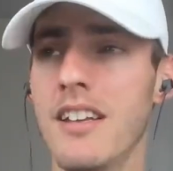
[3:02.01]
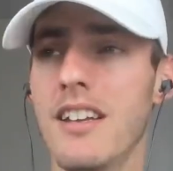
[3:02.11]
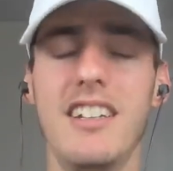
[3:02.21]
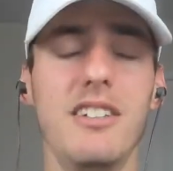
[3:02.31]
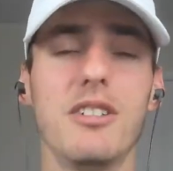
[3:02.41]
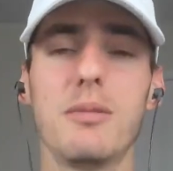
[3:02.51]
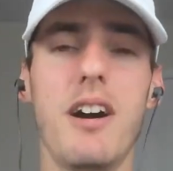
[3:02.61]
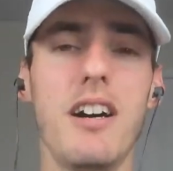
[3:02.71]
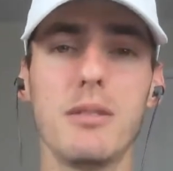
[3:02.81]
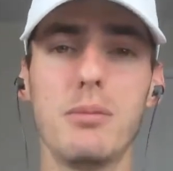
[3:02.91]
I knew it was
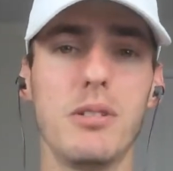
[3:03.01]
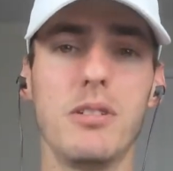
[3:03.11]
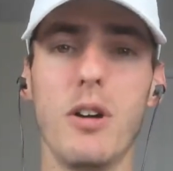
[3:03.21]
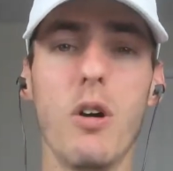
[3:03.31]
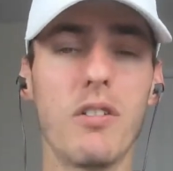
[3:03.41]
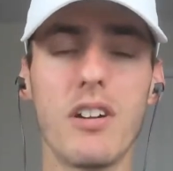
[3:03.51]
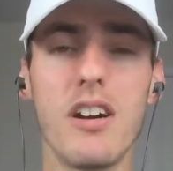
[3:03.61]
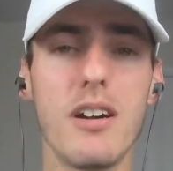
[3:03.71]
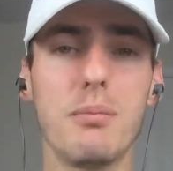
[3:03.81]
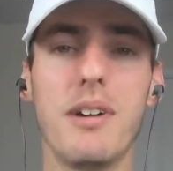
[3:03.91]
possible
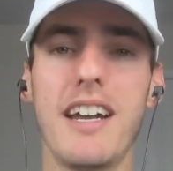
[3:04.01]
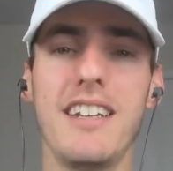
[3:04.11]
overall, but I